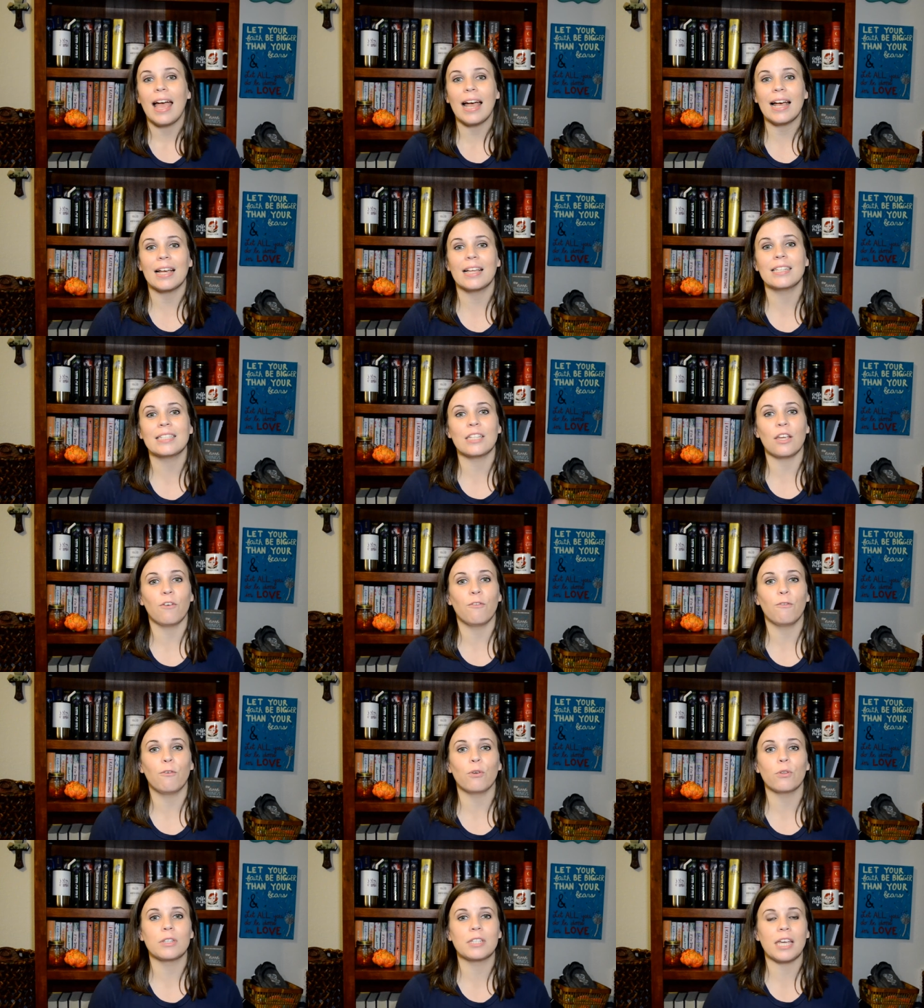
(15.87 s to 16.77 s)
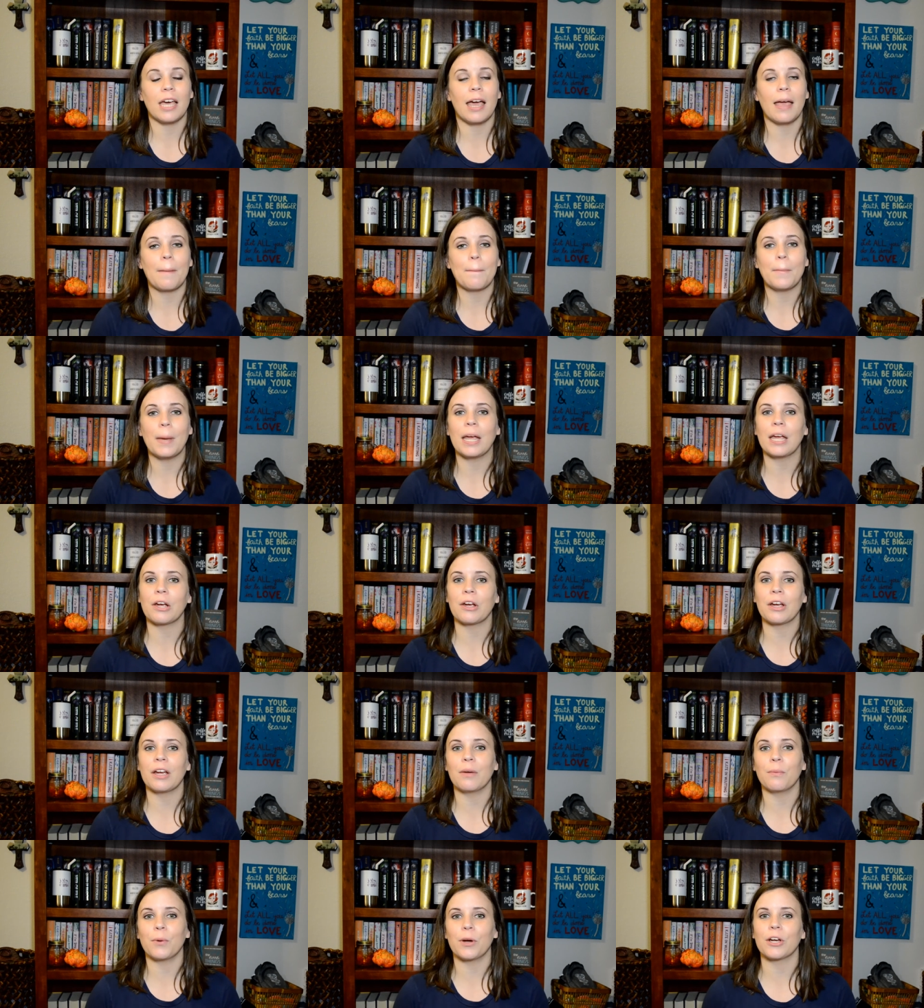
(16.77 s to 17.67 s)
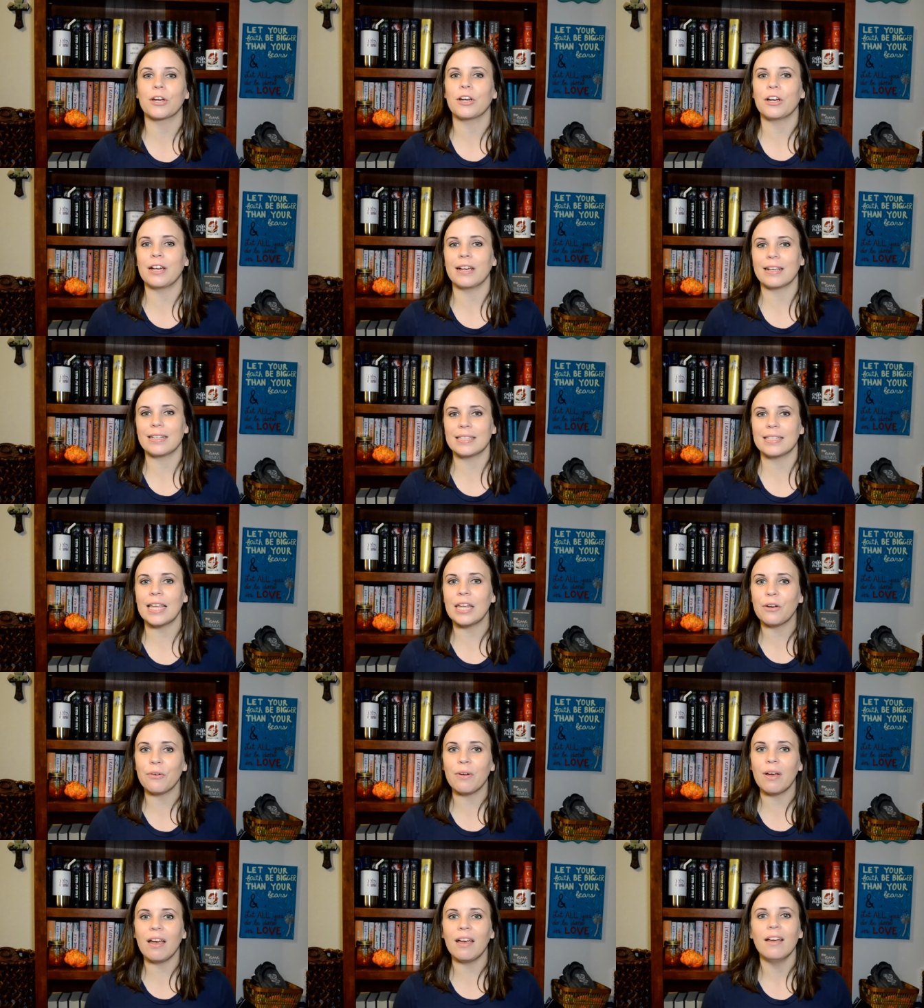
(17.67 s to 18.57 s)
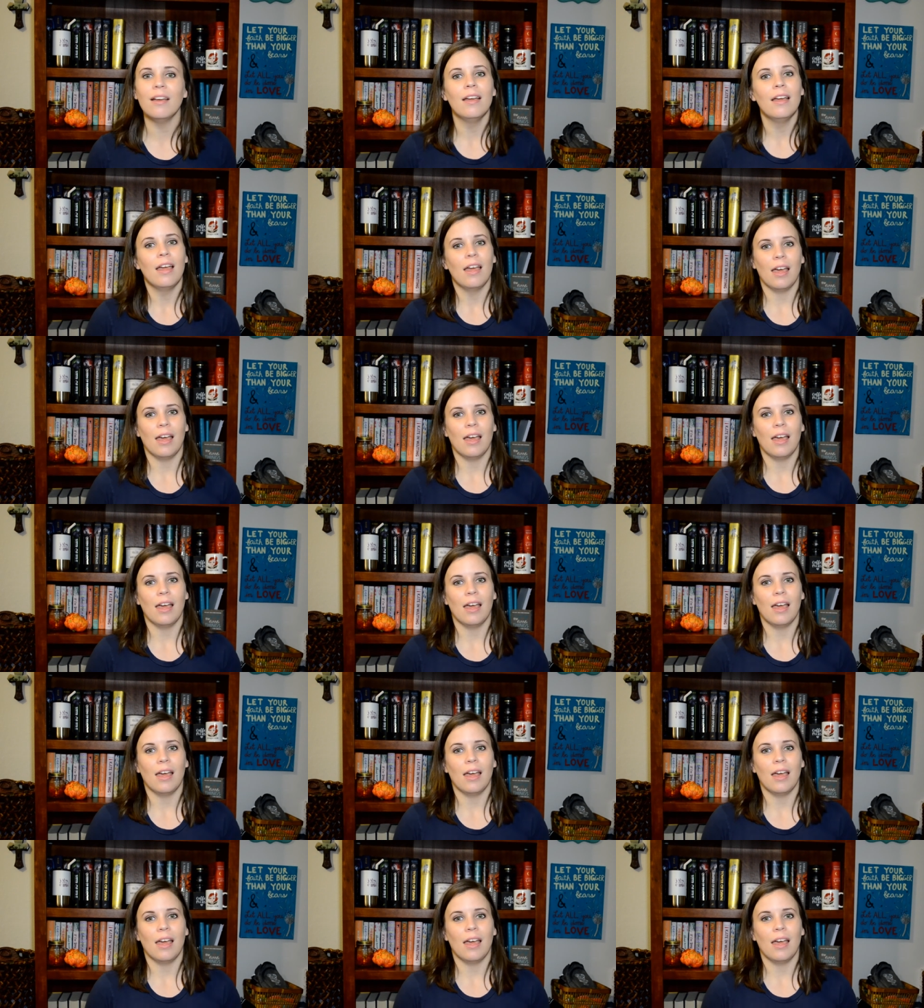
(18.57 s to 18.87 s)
as a full-time parent, worker, etc.